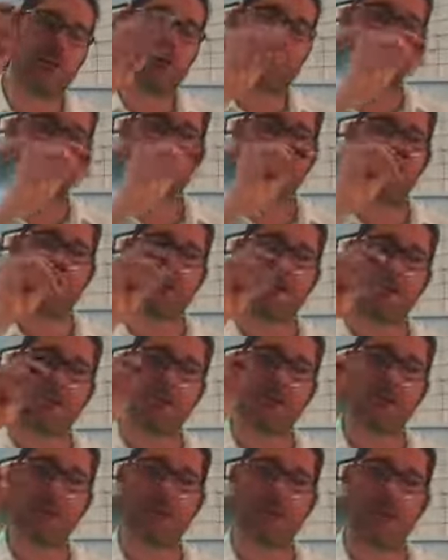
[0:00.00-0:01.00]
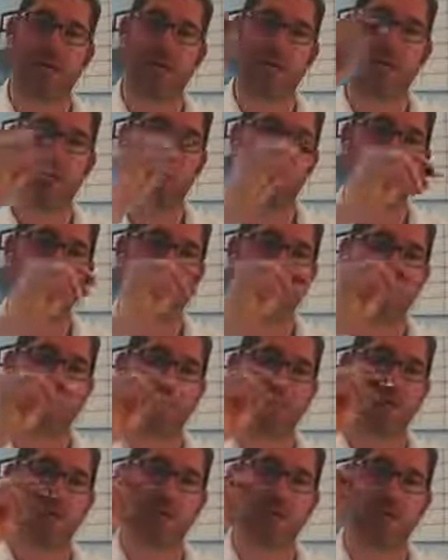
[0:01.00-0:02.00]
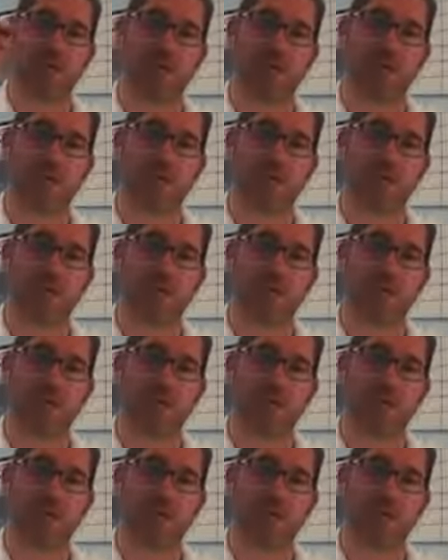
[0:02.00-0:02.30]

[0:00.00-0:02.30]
Just thinking about you guys. Hope the summer is treating you